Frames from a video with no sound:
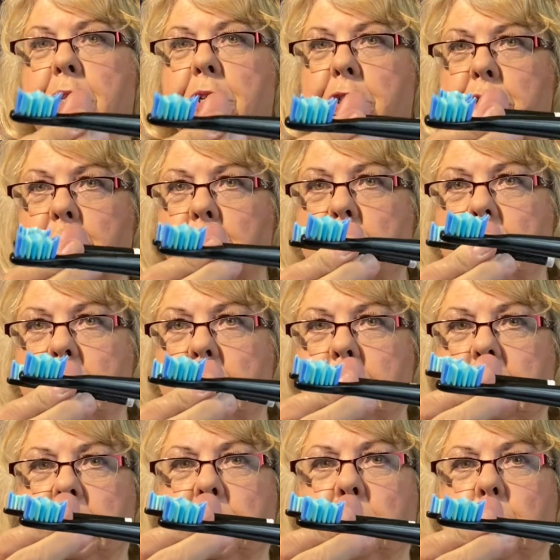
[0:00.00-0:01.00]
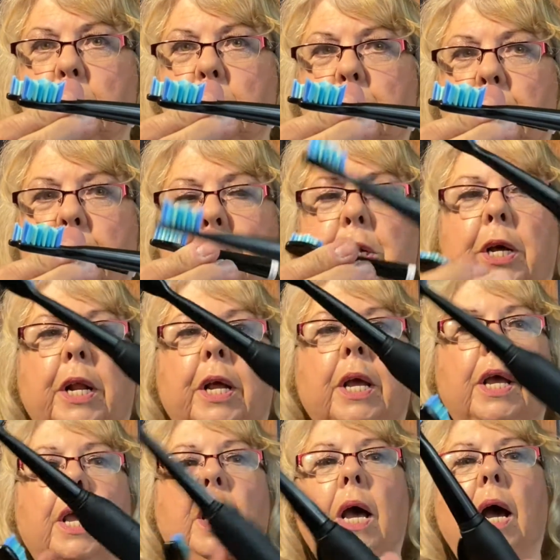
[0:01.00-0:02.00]
two of them, it should work pretty good.
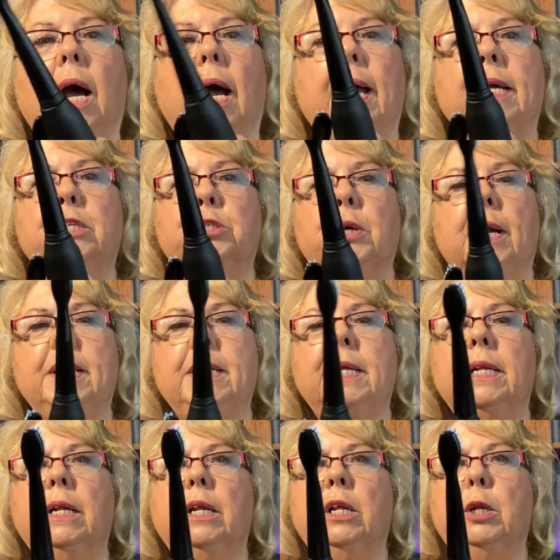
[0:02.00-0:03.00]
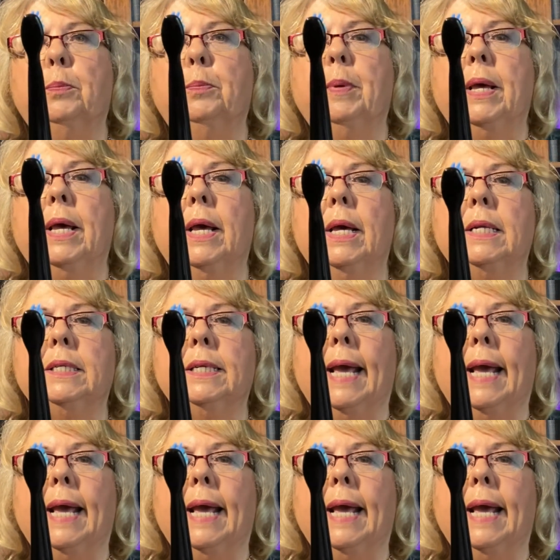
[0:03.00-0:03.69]
I tried it a little bit,